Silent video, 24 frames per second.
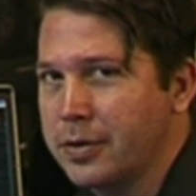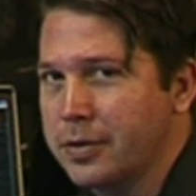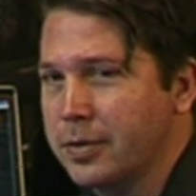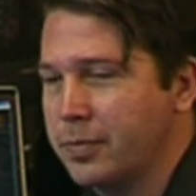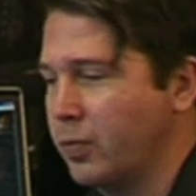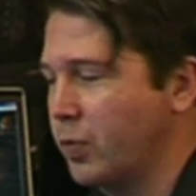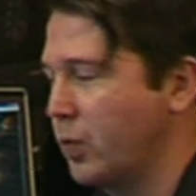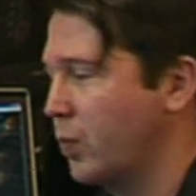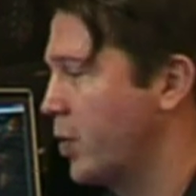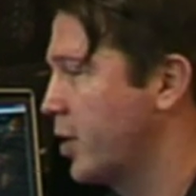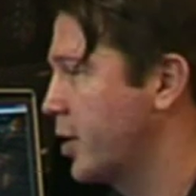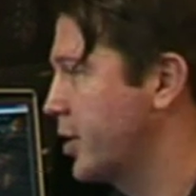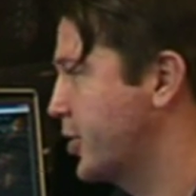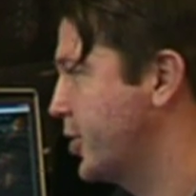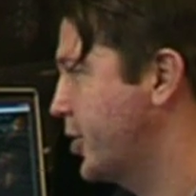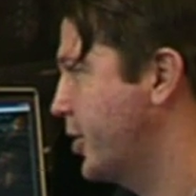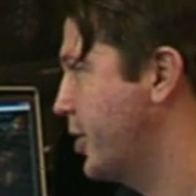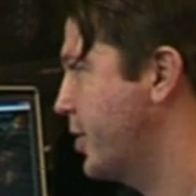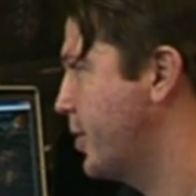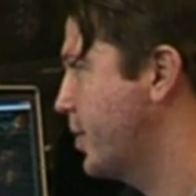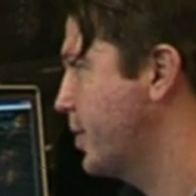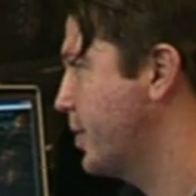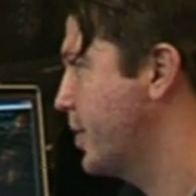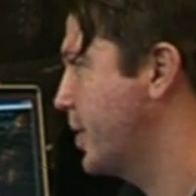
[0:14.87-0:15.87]
and we want to show
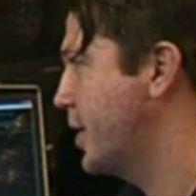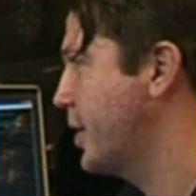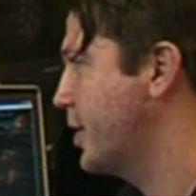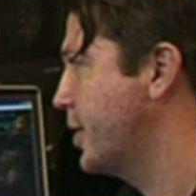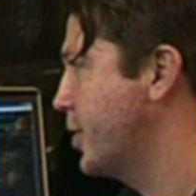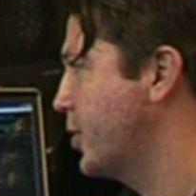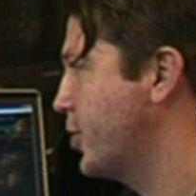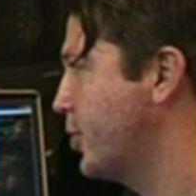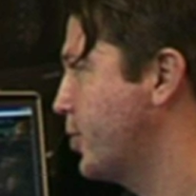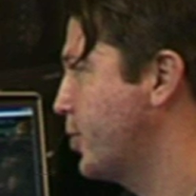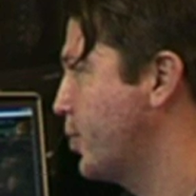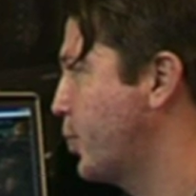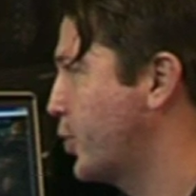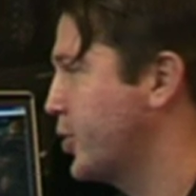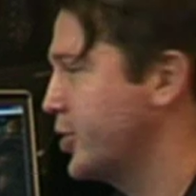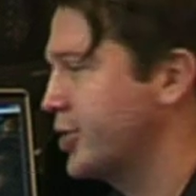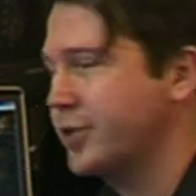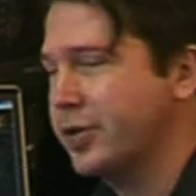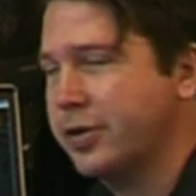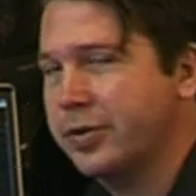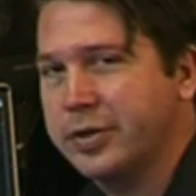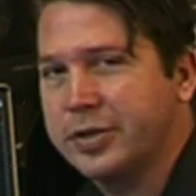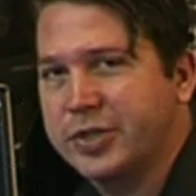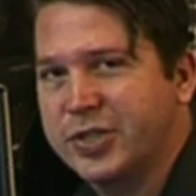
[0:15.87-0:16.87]
you the new
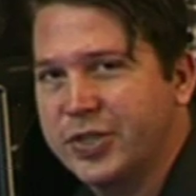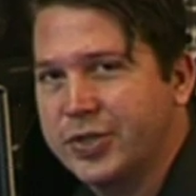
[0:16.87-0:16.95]
PreSonus